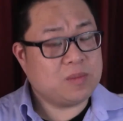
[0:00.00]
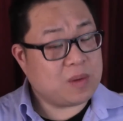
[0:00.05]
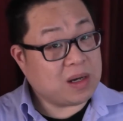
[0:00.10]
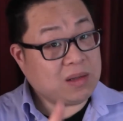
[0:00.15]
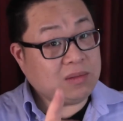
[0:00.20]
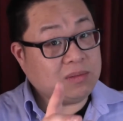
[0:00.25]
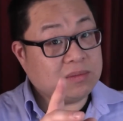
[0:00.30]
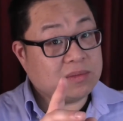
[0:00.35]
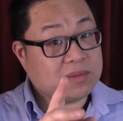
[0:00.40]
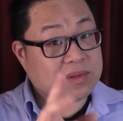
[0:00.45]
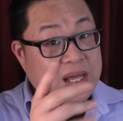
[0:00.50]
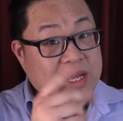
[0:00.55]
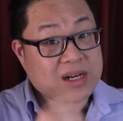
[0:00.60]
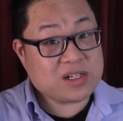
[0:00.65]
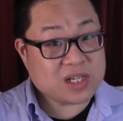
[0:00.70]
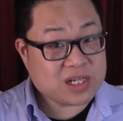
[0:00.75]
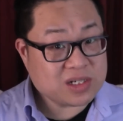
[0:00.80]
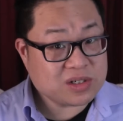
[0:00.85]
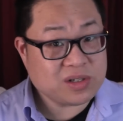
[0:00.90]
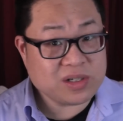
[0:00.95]
Well, that is
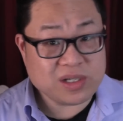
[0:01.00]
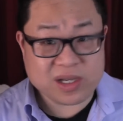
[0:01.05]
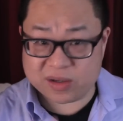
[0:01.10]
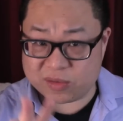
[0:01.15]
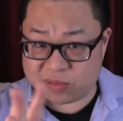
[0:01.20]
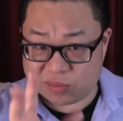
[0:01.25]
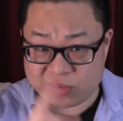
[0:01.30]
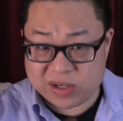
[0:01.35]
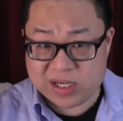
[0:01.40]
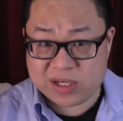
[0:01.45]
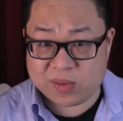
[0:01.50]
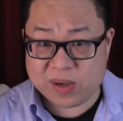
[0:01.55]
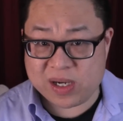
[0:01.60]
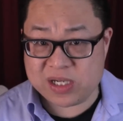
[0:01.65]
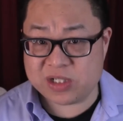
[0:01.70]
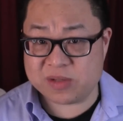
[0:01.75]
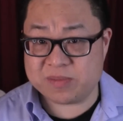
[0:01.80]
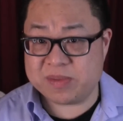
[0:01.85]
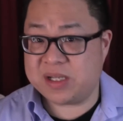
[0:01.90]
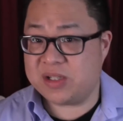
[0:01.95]
actually a great
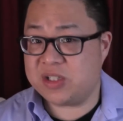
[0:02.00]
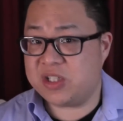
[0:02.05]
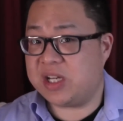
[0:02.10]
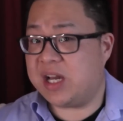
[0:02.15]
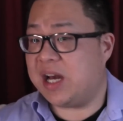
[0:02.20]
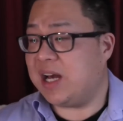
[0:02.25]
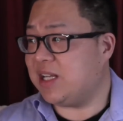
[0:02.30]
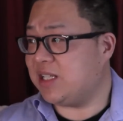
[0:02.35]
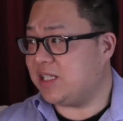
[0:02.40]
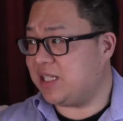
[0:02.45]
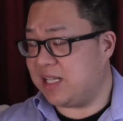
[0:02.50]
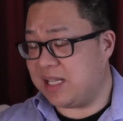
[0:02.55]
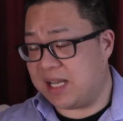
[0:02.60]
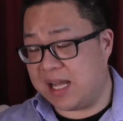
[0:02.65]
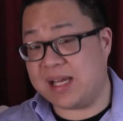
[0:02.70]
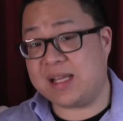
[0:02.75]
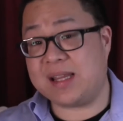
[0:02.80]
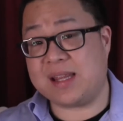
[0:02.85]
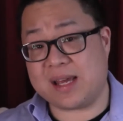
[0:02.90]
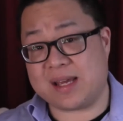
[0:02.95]
question, because you got to see it
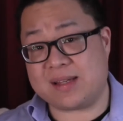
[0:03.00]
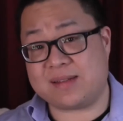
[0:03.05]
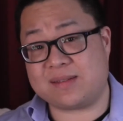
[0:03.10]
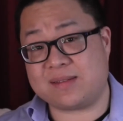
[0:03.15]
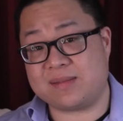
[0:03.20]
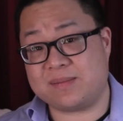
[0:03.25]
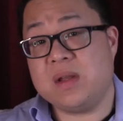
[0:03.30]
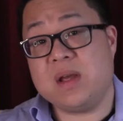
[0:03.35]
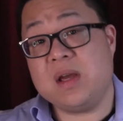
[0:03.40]
like this.